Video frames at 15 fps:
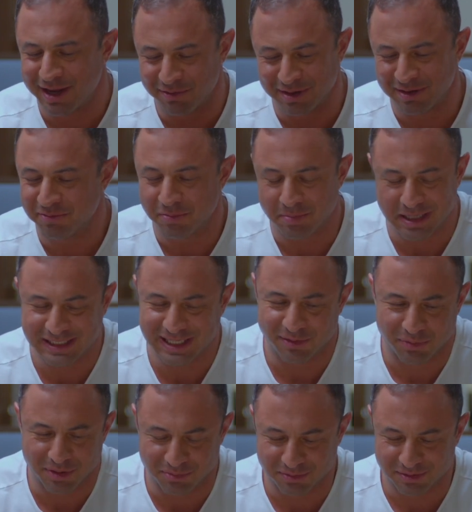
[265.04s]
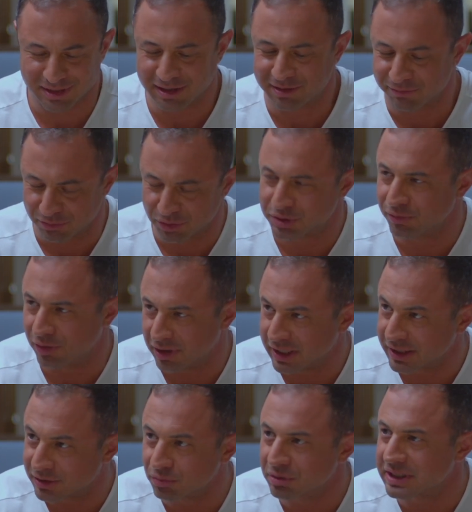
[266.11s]
Even myself, when I was like, first of all,
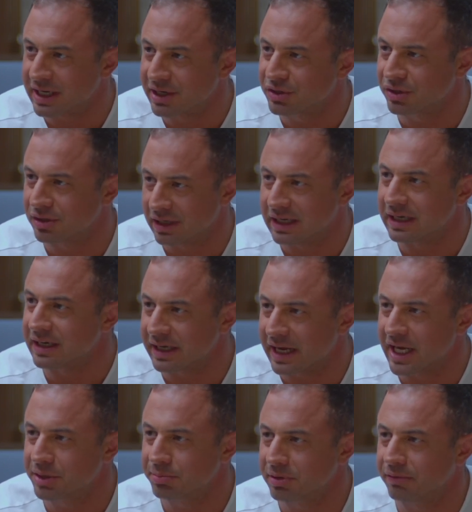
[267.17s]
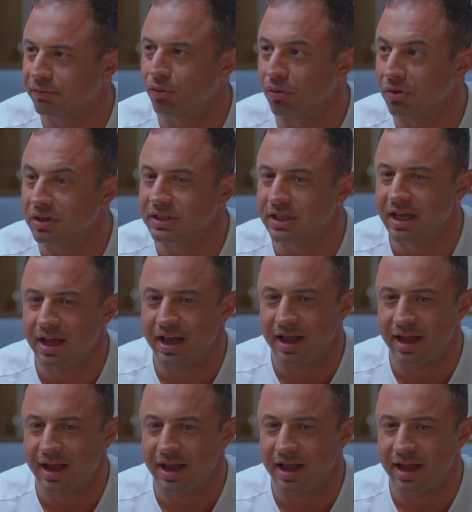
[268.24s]
like the retention and engagement, of course.